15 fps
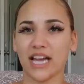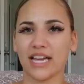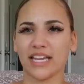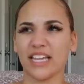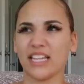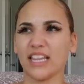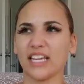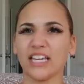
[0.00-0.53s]

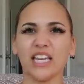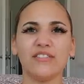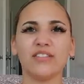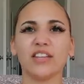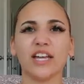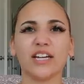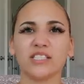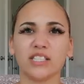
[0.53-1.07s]
saggy and like
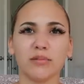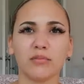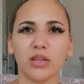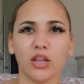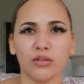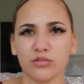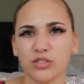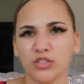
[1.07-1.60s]
even like some
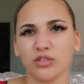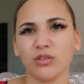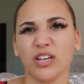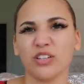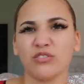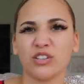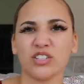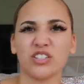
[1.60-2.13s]
clothes too
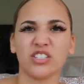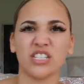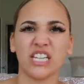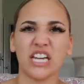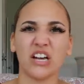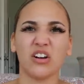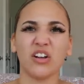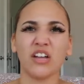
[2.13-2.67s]
like you can just
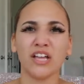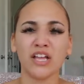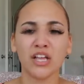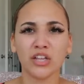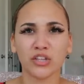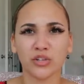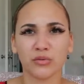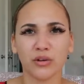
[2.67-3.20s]
tell
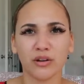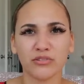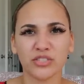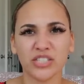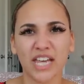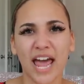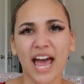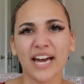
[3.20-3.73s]
they're real
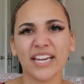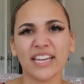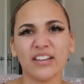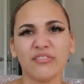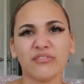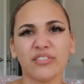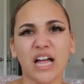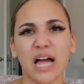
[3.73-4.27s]

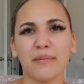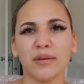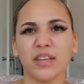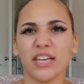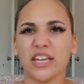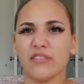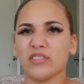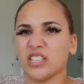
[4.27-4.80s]
saggy and flabby
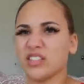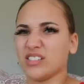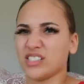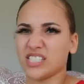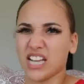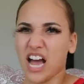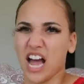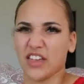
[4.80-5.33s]
and like even to
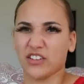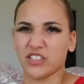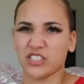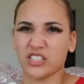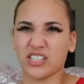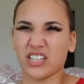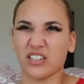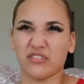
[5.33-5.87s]
the side they're
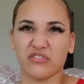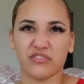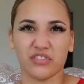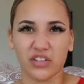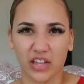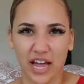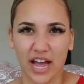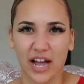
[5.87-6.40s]
just like
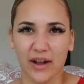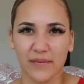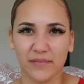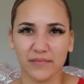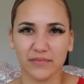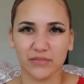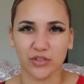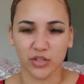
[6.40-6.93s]
flat
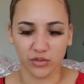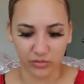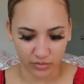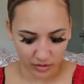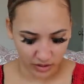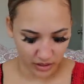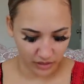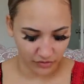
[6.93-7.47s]
they're
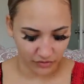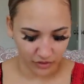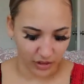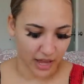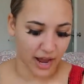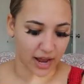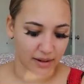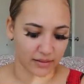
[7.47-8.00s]
really
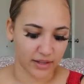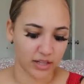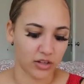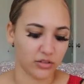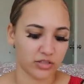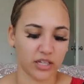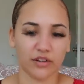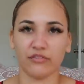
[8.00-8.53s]
flat like
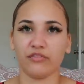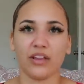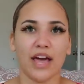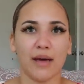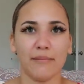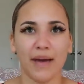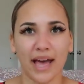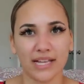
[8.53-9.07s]
it looks like a
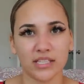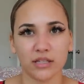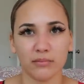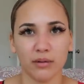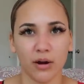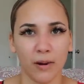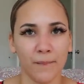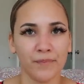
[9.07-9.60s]
flat
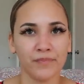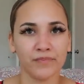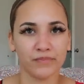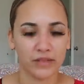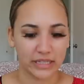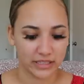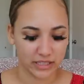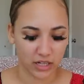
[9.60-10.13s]
basketball
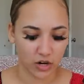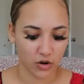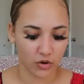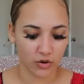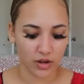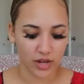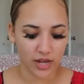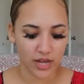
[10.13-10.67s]

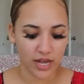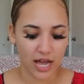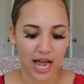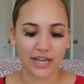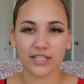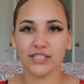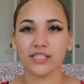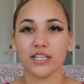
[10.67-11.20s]
so
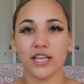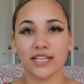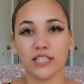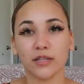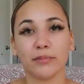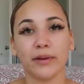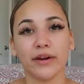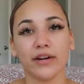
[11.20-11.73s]
i just didn't
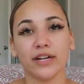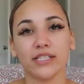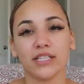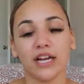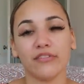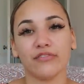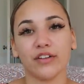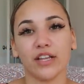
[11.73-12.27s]
like the appearance
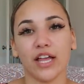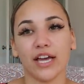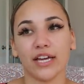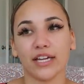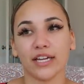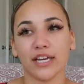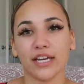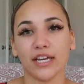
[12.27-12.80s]
and i feel
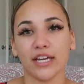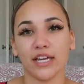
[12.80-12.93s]
like